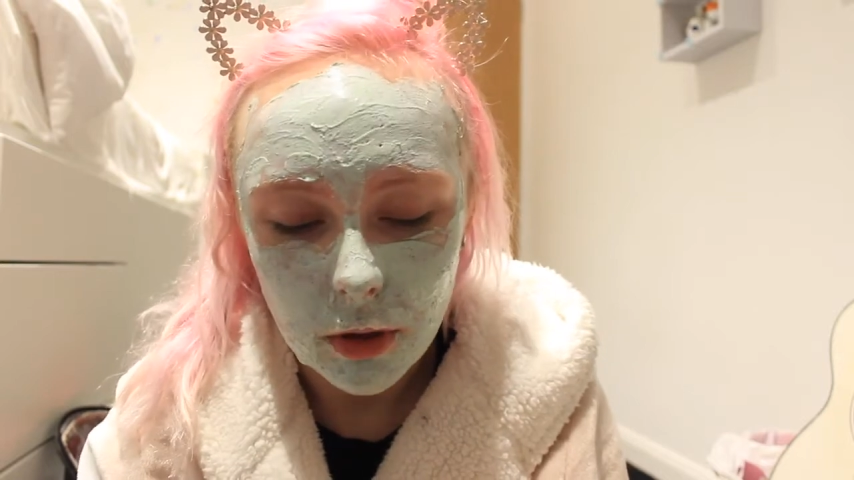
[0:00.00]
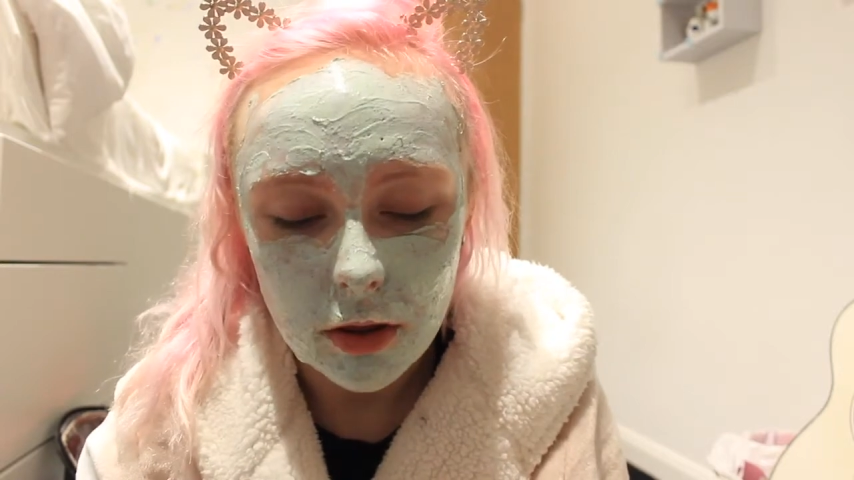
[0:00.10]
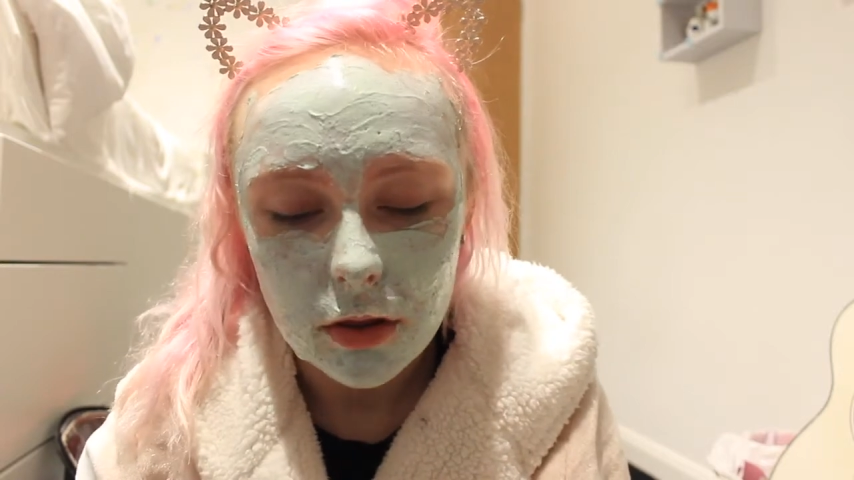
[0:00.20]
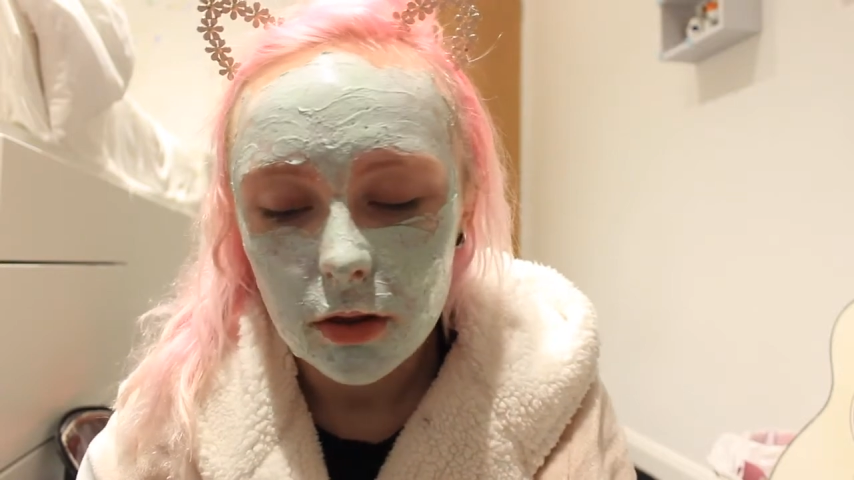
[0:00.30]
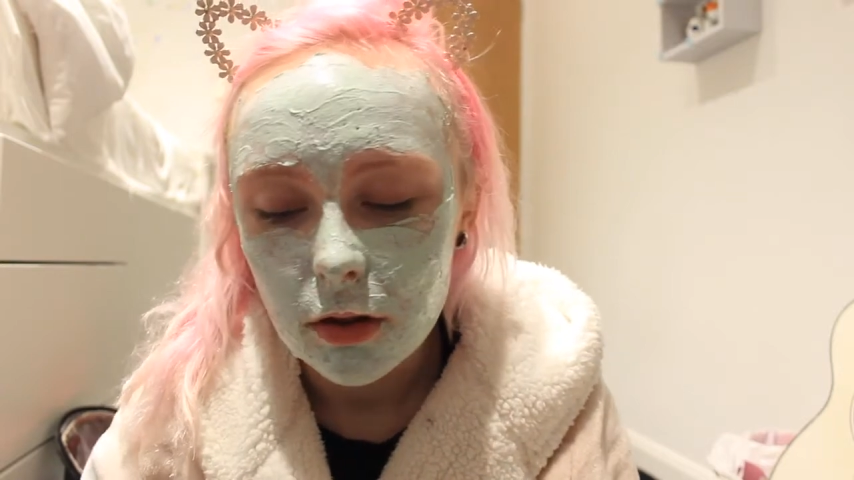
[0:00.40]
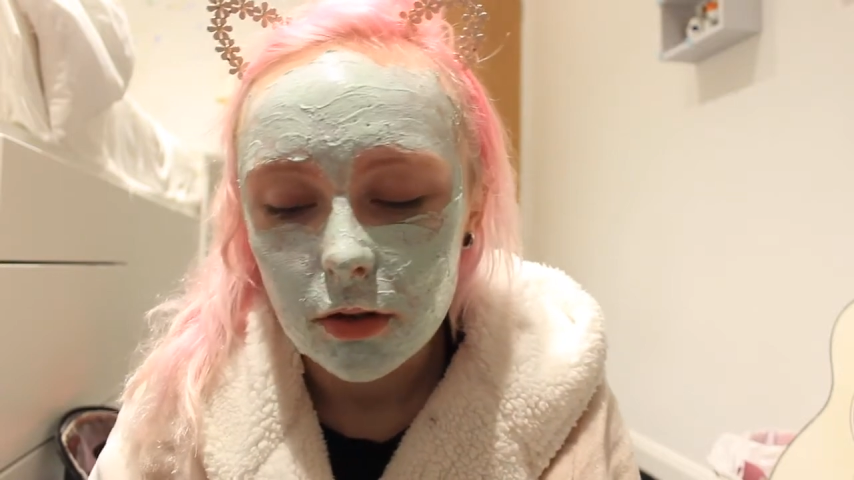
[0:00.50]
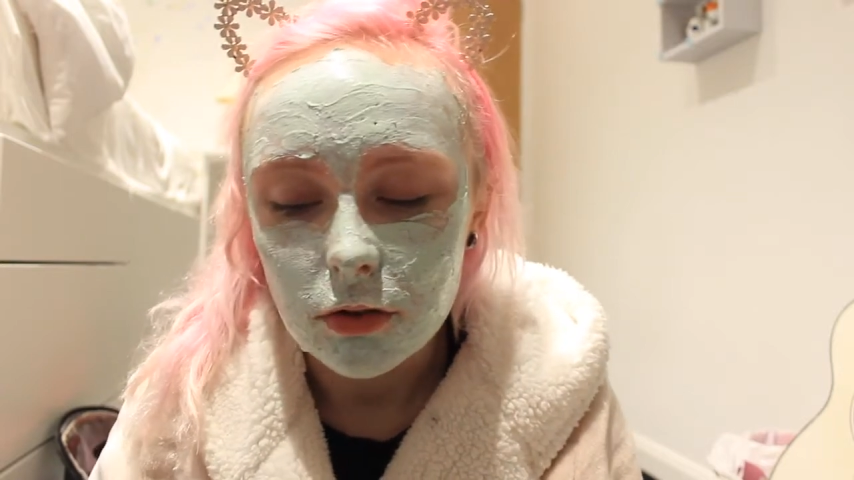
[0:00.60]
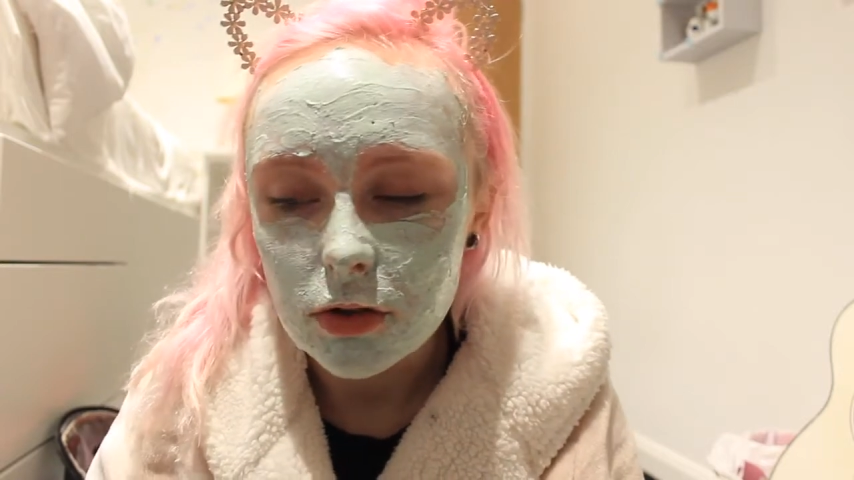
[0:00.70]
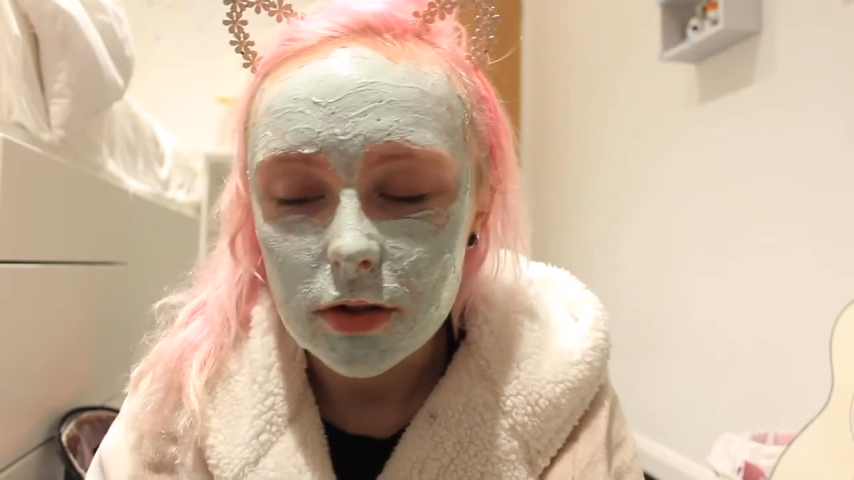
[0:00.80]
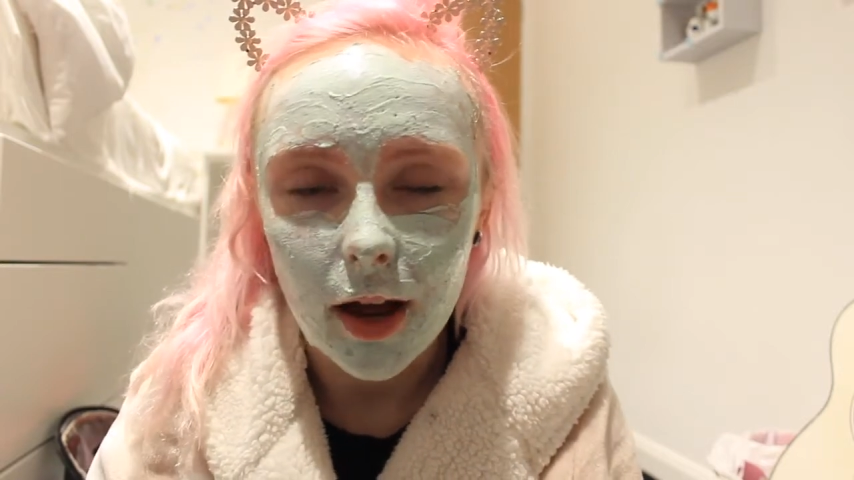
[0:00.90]
with
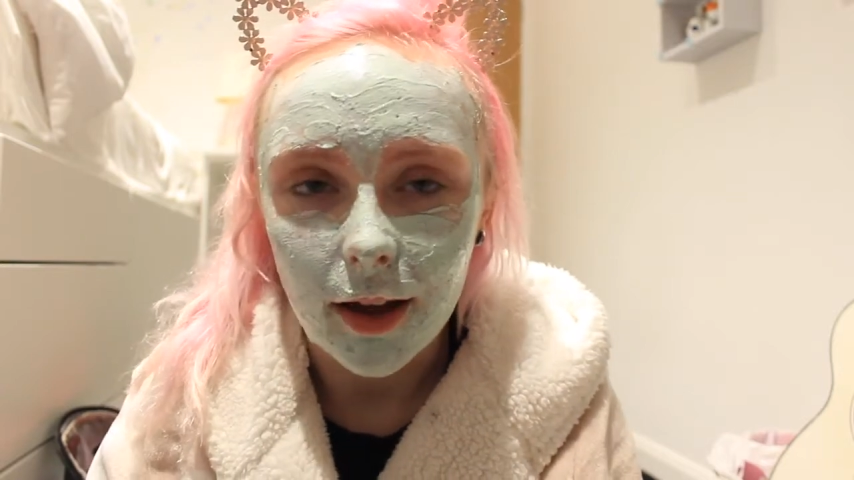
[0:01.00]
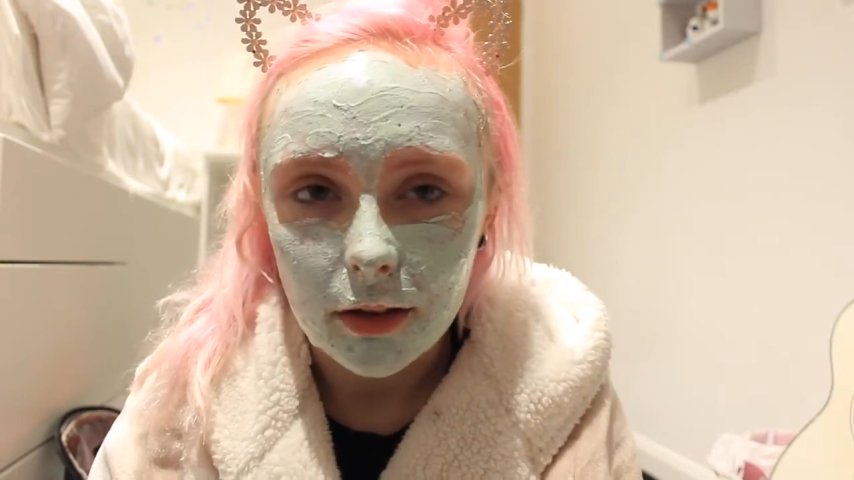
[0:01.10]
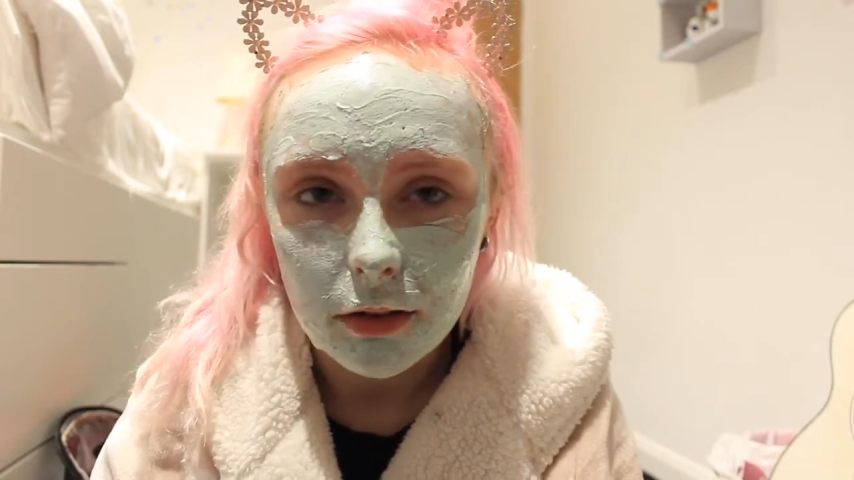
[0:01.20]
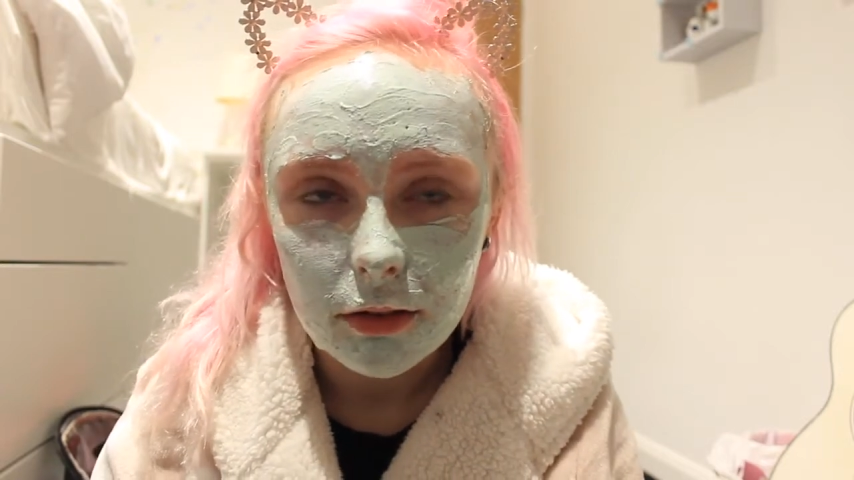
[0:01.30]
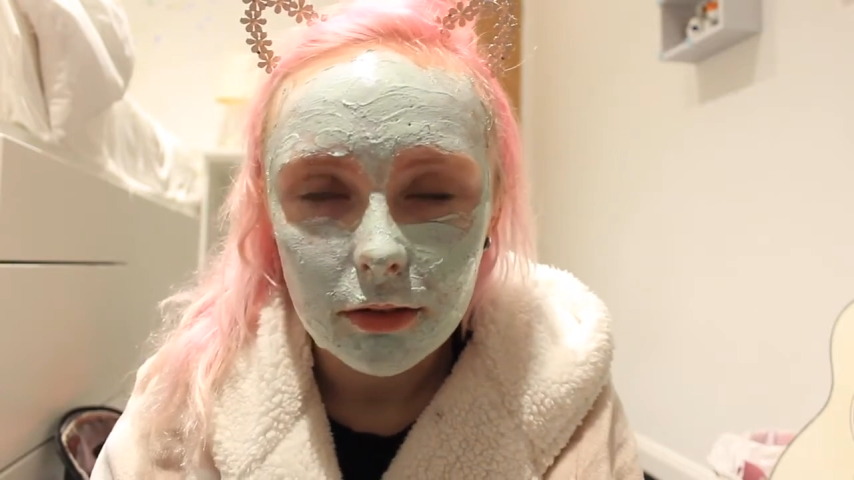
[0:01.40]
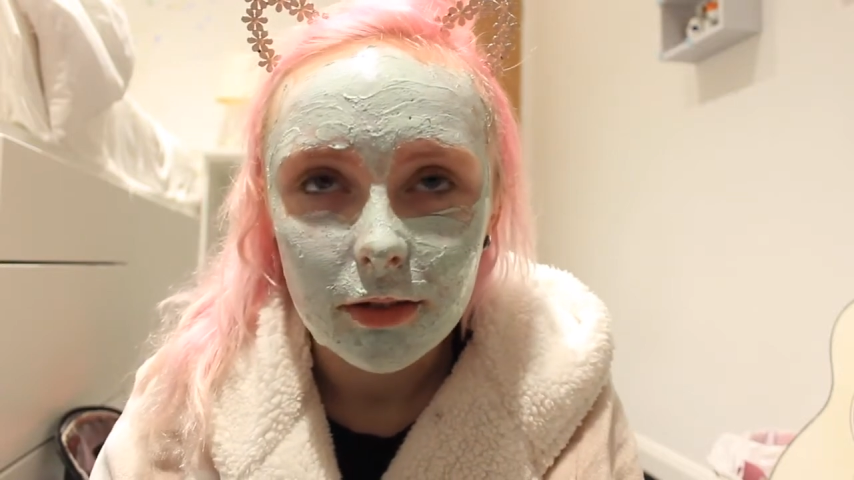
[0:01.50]
just anger